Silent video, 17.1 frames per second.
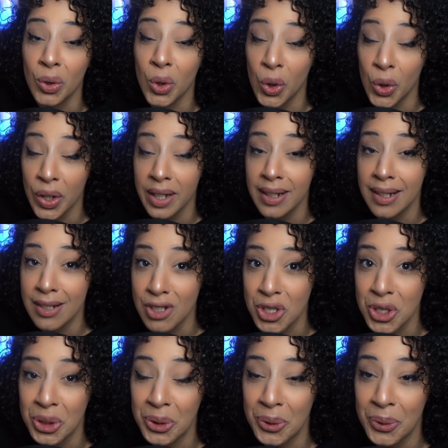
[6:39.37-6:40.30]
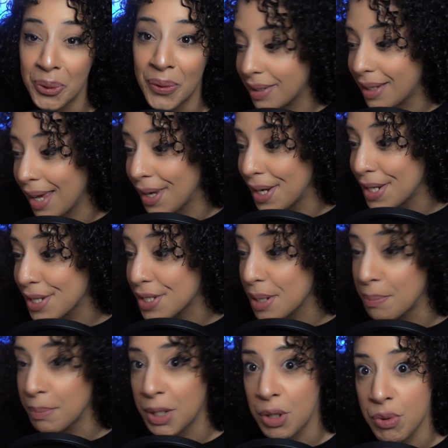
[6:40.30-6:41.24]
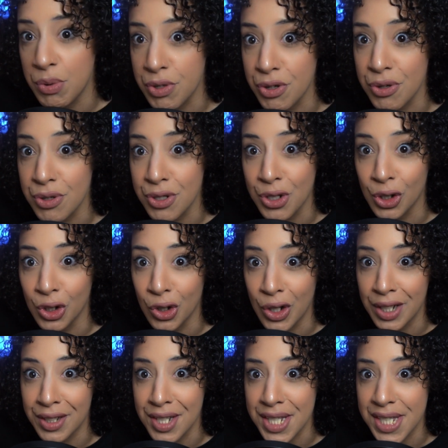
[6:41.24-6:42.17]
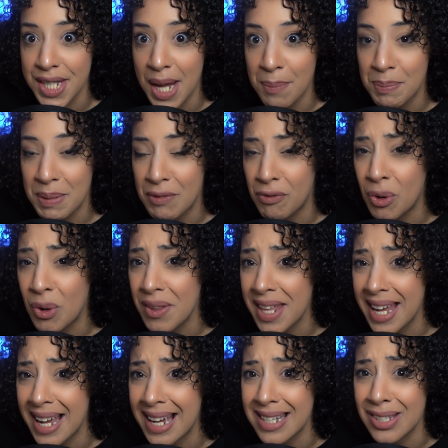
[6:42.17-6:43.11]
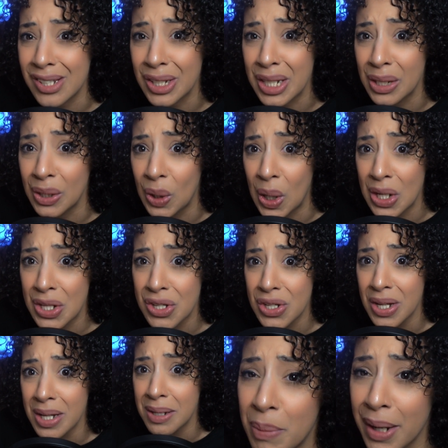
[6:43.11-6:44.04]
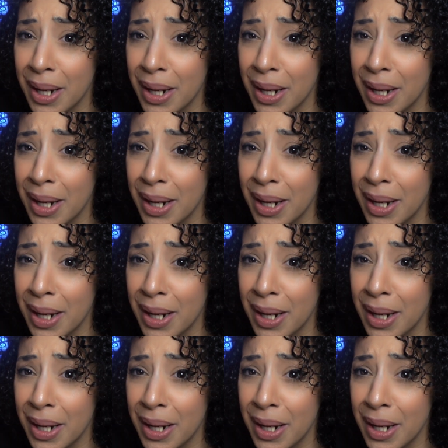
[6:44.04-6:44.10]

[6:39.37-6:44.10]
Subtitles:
look into getting some users to look at the site before they actually launch it. But